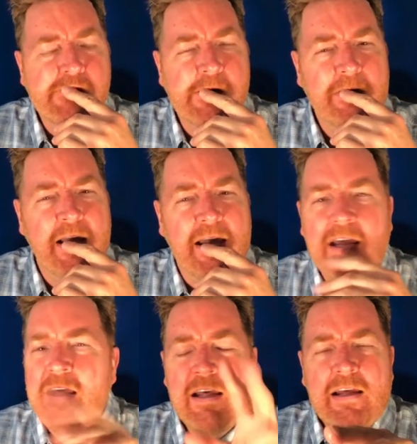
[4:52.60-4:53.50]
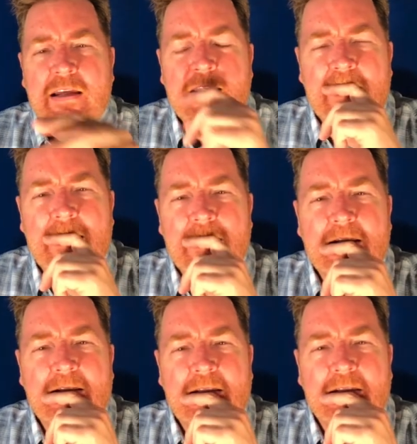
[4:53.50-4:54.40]
Okay. They
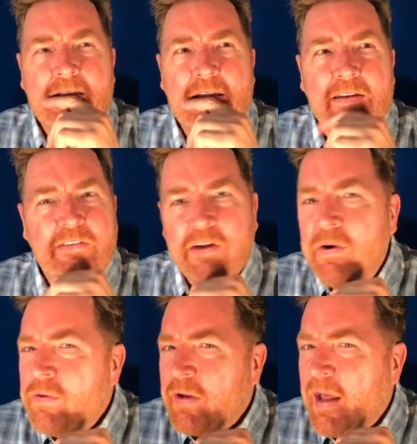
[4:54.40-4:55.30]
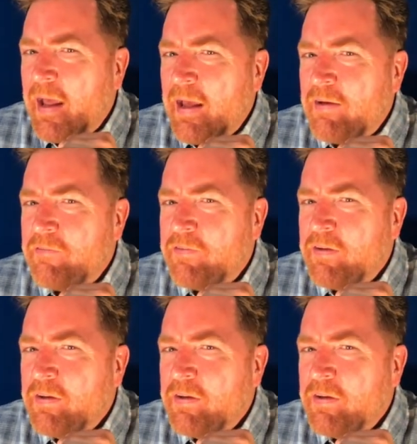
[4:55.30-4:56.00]
don't have,